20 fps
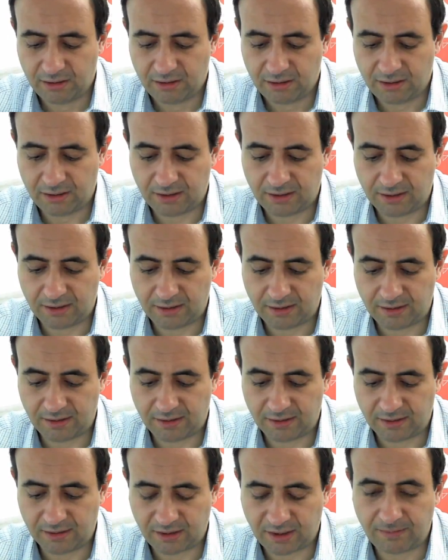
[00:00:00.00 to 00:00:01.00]

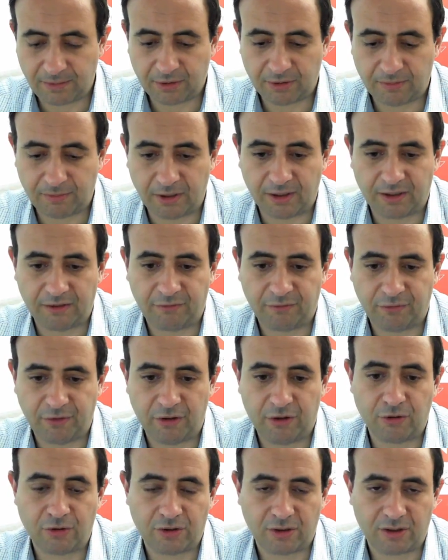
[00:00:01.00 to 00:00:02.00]
coming to market, for
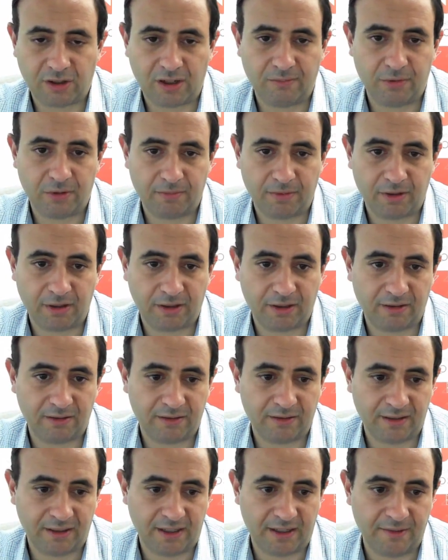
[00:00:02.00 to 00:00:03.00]
those to come to market
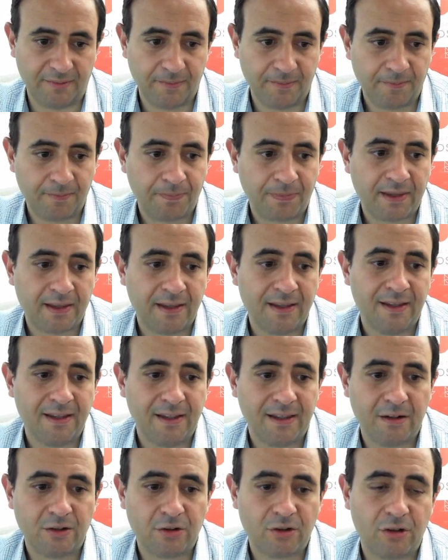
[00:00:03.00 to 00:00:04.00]
again.
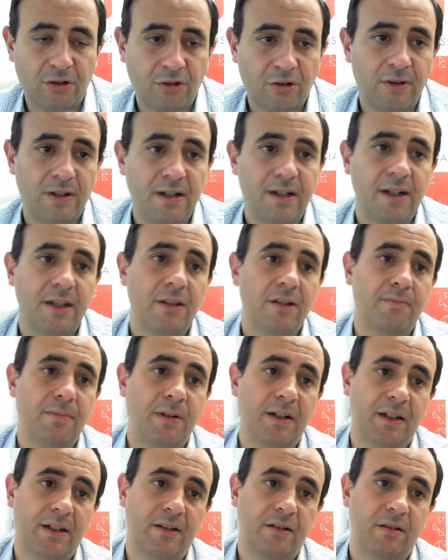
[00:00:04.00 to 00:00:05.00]
There's also another
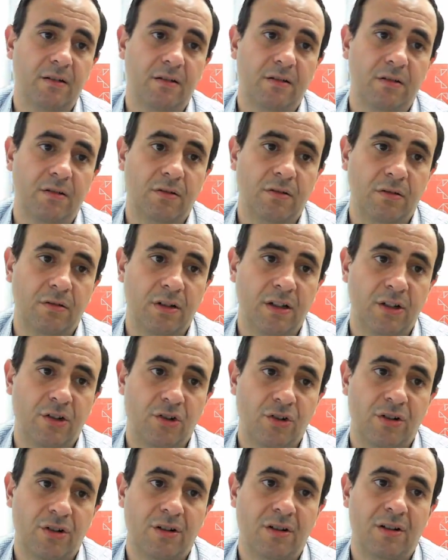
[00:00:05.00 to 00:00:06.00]
bucket
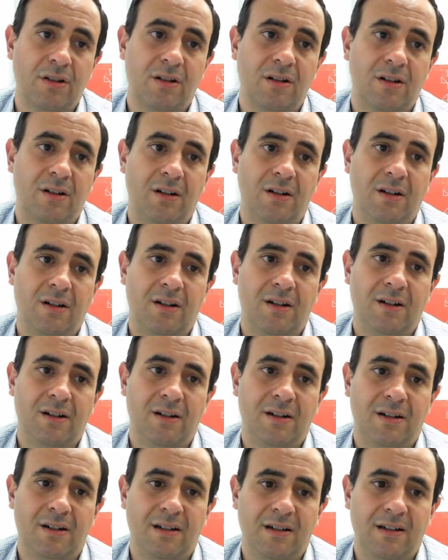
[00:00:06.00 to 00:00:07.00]
which
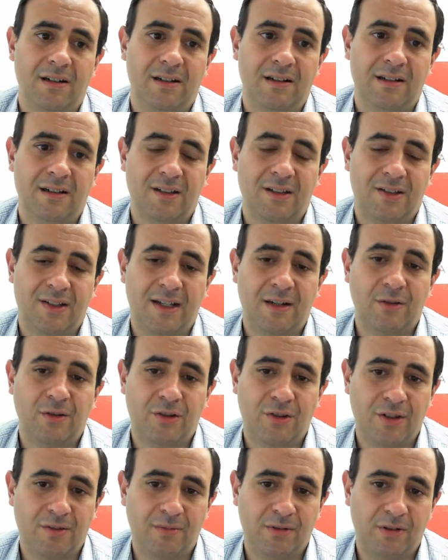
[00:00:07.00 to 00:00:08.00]
sounds
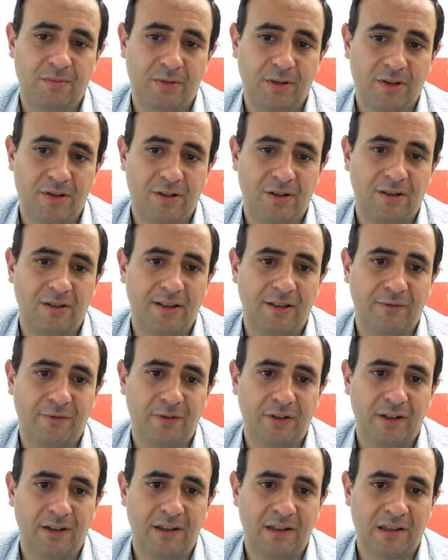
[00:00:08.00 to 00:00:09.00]
similar, but it's a little
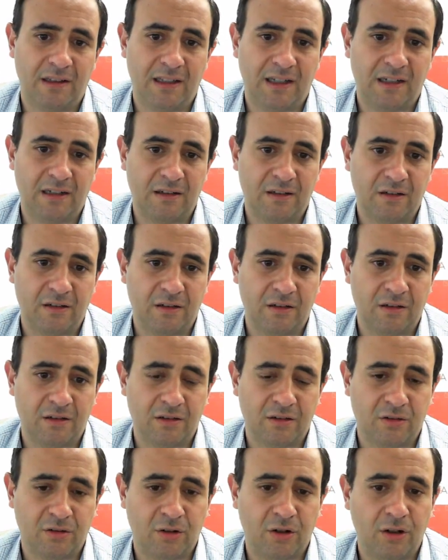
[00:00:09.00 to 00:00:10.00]
different, that
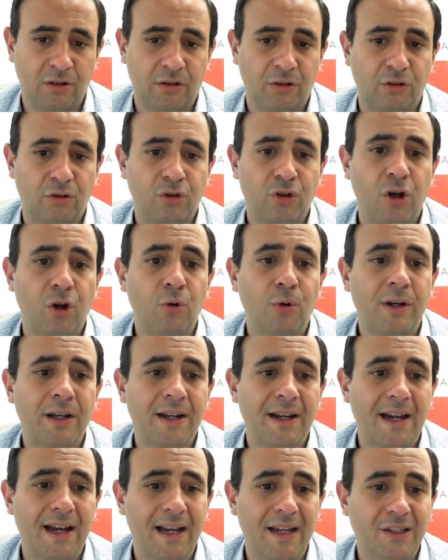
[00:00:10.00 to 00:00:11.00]
it's called
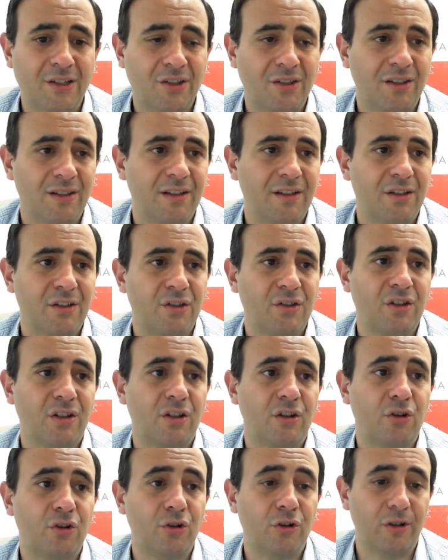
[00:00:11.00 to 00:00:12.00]
tokenized
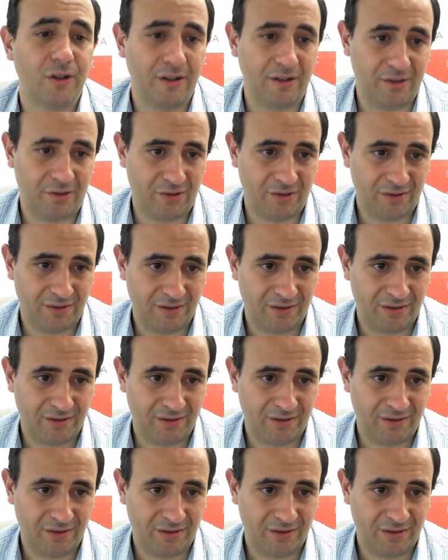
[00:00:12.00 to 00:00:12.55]
securities.